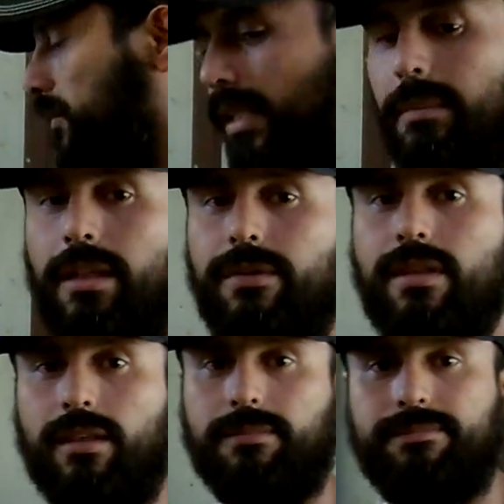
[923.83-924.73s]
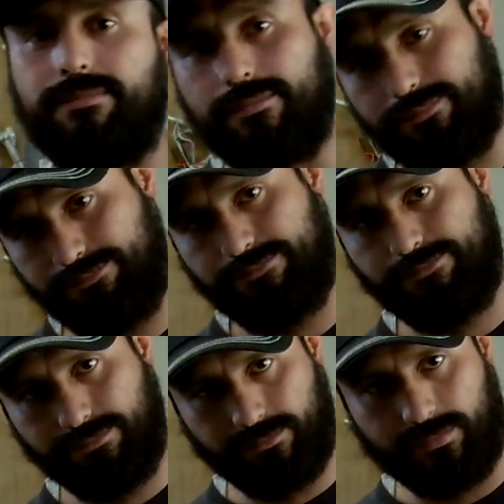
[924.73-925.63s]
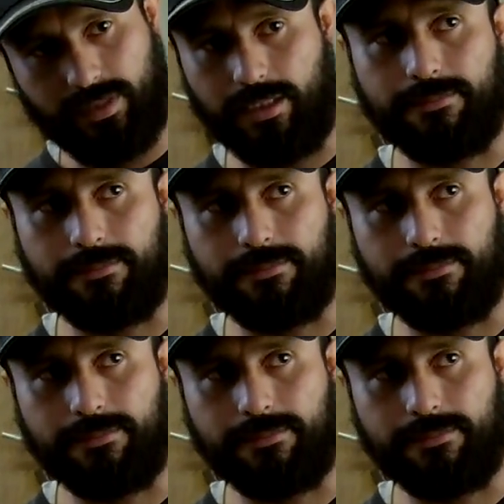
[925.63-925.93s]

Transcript: Let me know what you think. Later.